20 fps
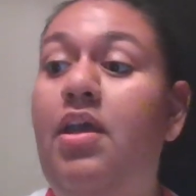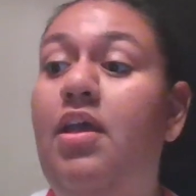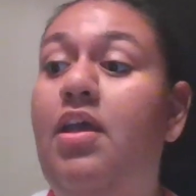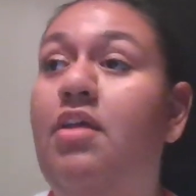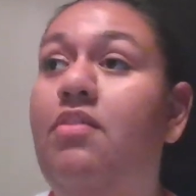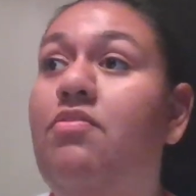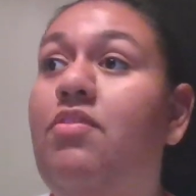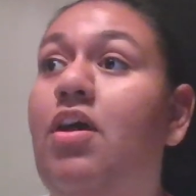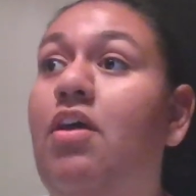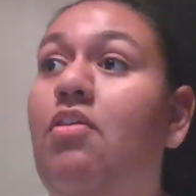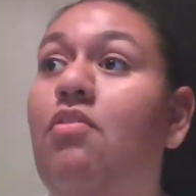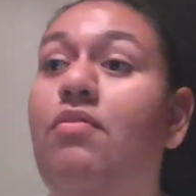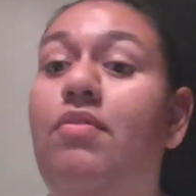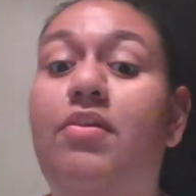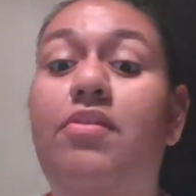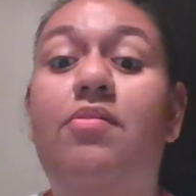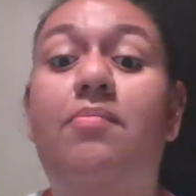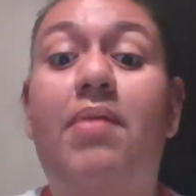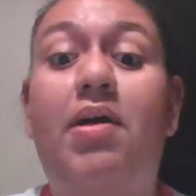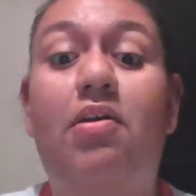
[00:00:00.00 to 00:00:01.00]
it's not
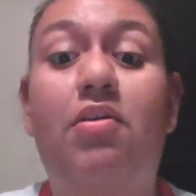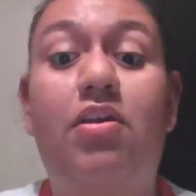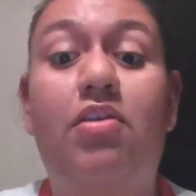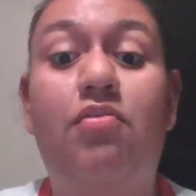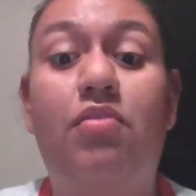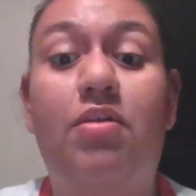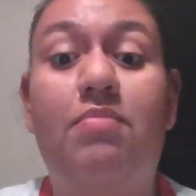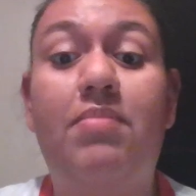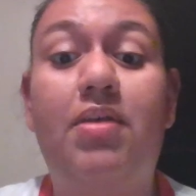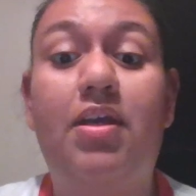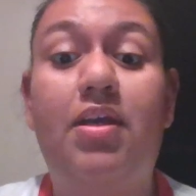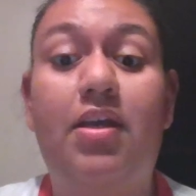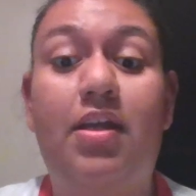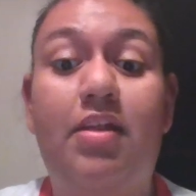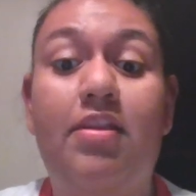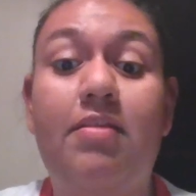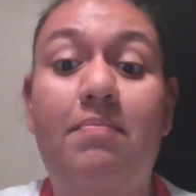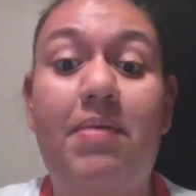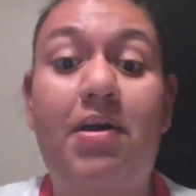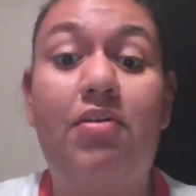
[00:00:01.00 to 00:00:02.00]
always about agreement,
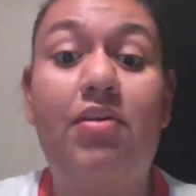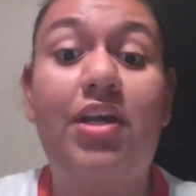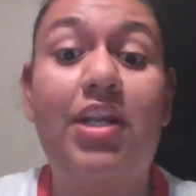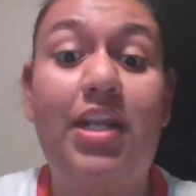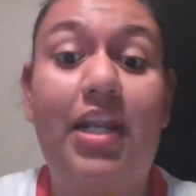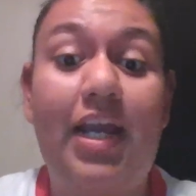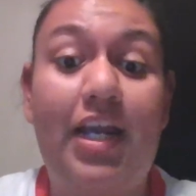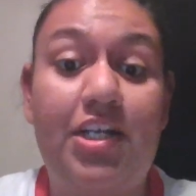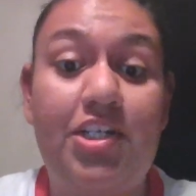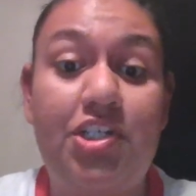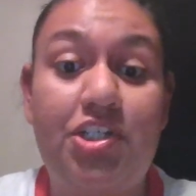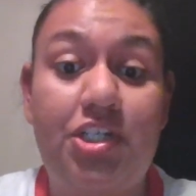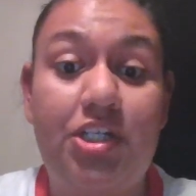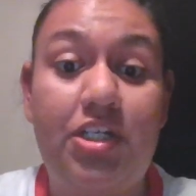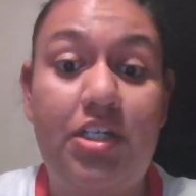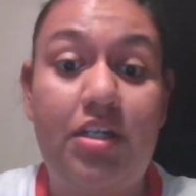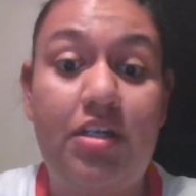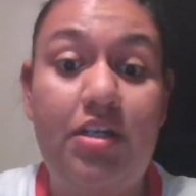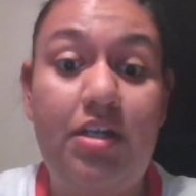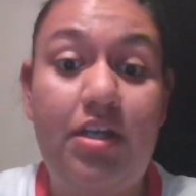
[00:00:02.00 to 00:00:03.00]
it's about
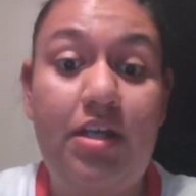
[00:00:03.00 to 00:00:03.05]
connection.